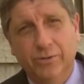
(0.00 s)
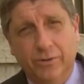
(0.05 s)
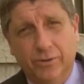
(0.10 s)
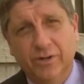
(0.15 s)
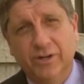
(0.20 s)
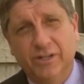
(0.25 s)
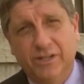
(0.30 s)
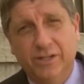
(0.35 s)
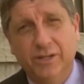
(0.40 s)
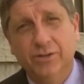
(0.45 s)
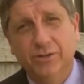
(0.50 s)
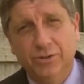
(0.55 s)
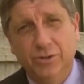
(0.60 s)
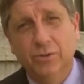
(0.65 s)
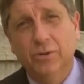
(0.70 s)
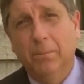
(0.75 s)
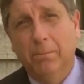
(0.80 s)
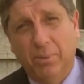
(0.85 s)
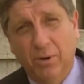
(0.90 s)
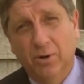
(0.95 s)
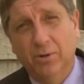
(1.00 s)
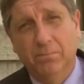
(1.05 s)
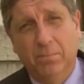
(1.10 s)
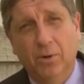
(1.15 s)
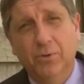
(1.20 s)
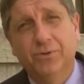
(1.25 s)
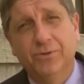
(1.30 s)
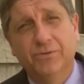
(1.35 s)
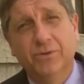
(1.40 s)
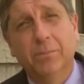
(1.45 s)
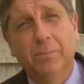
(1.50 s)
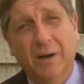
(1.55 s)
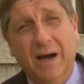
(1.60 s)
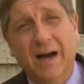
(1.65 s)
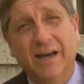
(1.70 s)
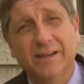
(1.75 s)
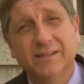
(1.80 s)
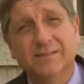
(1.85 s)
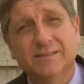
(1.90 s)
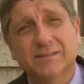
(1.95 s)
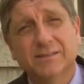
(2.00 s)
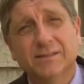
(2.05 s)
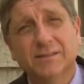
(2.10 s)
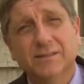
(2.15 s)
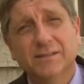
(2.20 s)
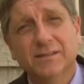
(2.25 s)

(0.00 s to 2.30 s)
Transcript: They're going to kill you and burn both of your bodies.